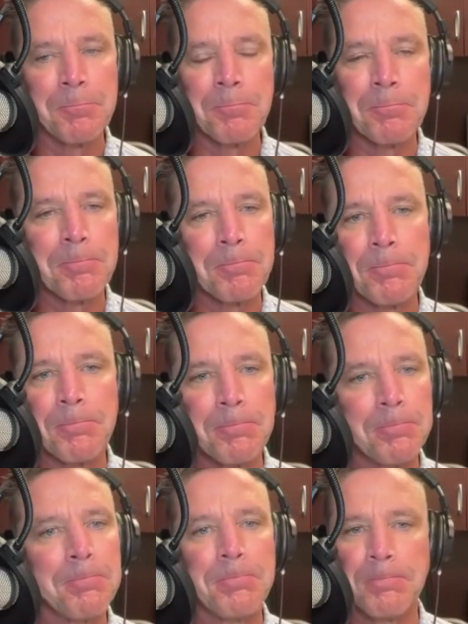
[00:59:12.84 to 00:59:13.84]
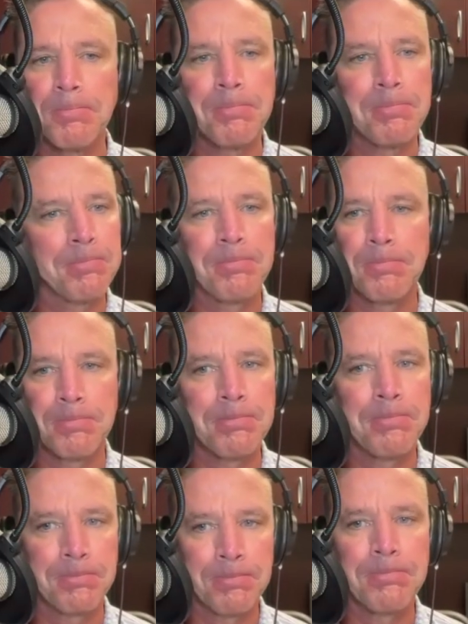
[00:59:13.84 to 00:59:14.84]
They do. They do. And they want to
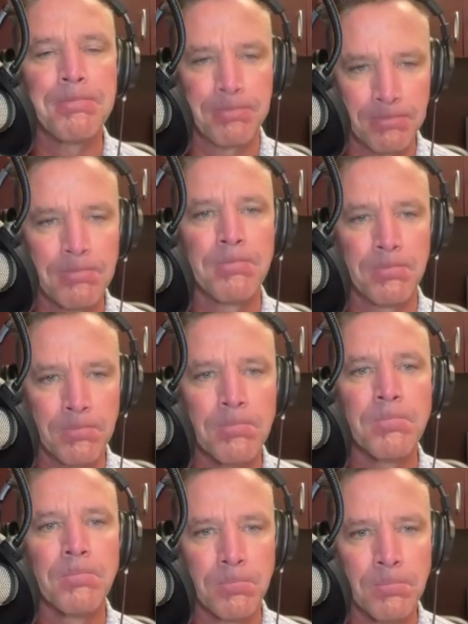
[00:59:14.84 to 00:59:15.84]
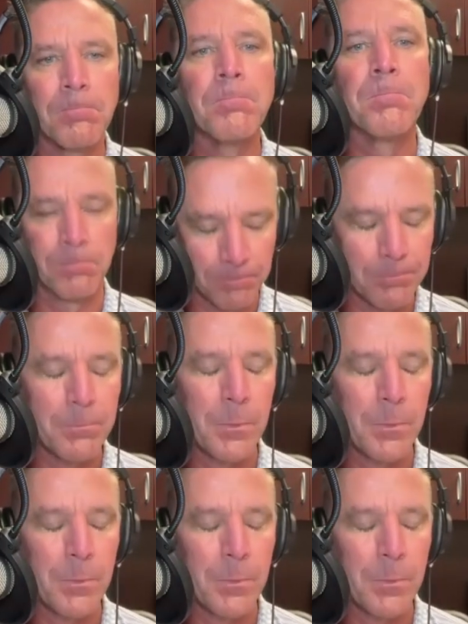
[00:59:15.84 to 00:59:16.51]
hold each other accountable.